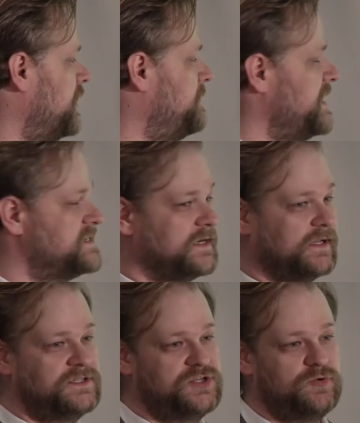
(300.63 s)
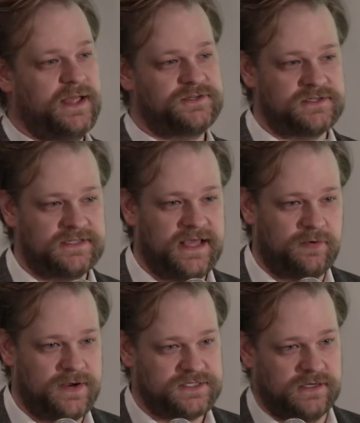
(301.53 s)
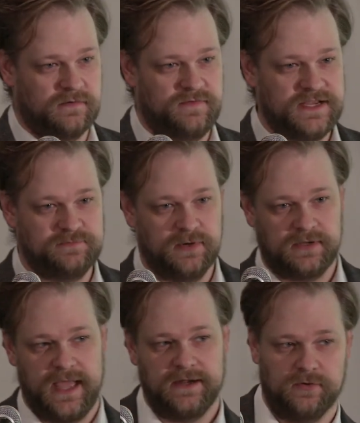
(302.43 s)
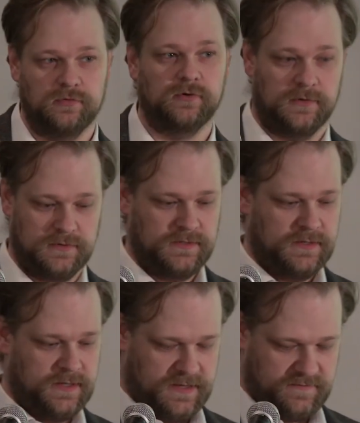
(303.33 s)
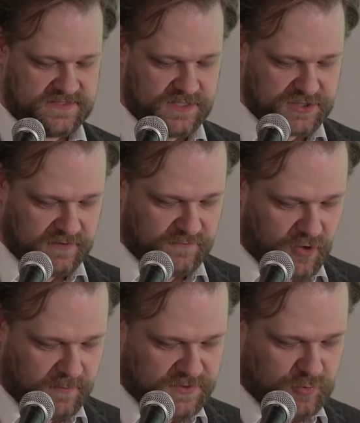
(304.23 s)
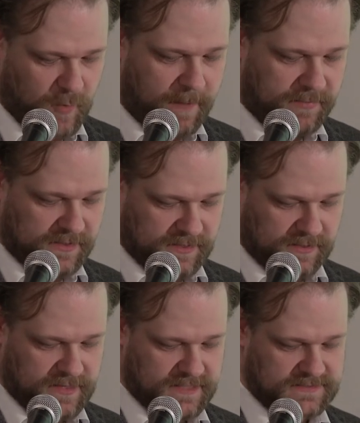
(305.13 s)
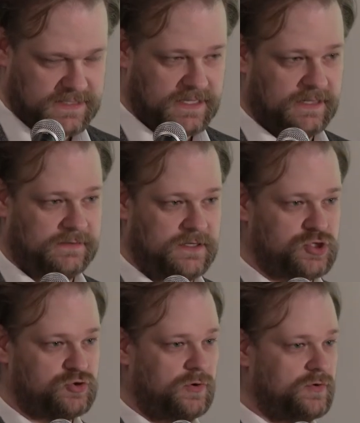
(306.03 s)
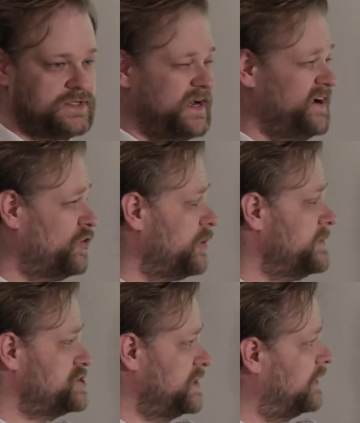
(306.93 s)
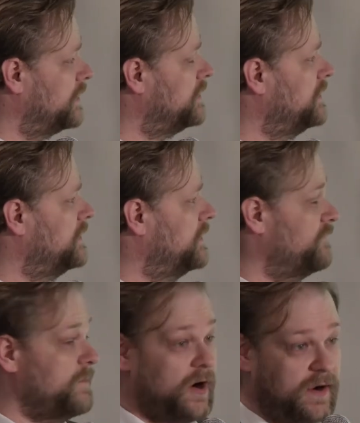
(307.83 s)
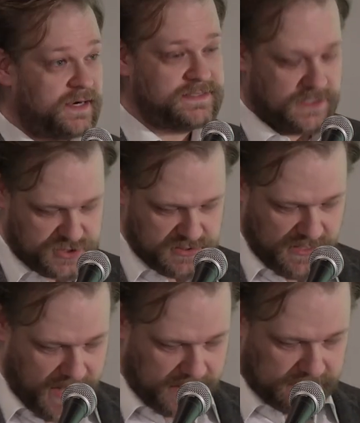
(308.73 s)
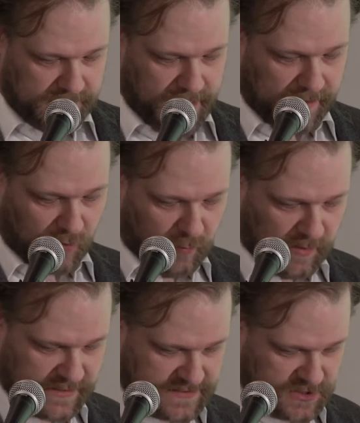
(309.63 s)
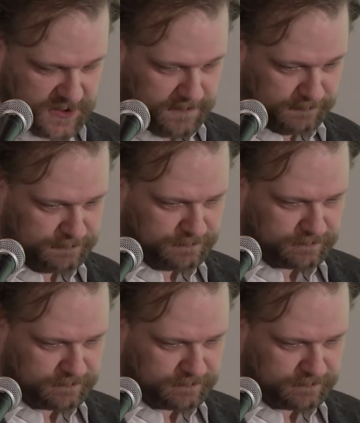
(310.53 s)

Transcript: there are basically two answers to that question, Facebook and Google. They've essentially formed a duopoly that uh, controls an enormous share American attention and, and global attention.